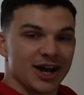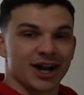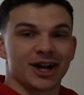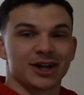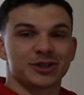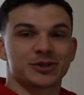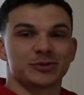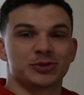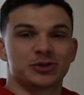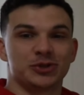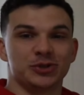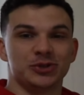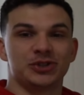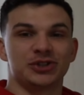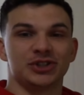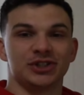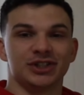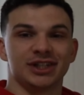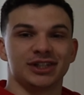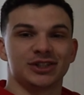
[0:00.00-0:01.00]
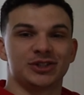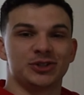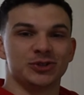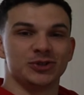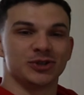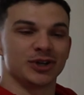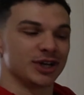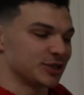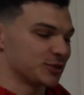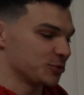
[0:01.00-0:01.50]
I got some sushi
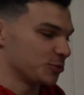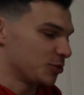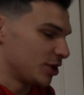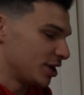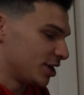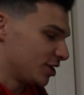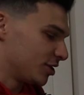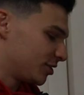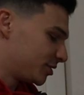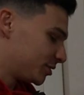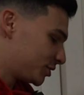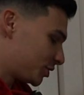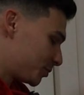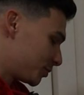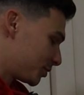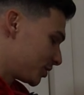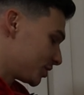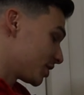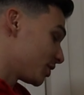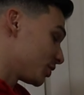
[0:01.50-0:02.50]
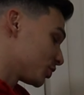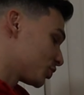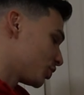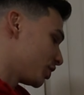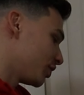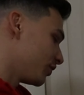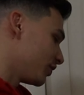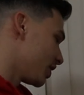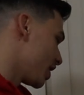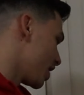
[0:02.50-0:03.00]
too as well, just because I was
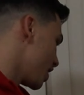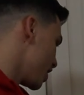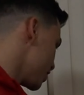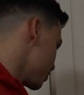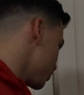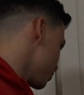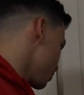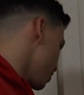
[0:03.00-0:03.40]
craving that as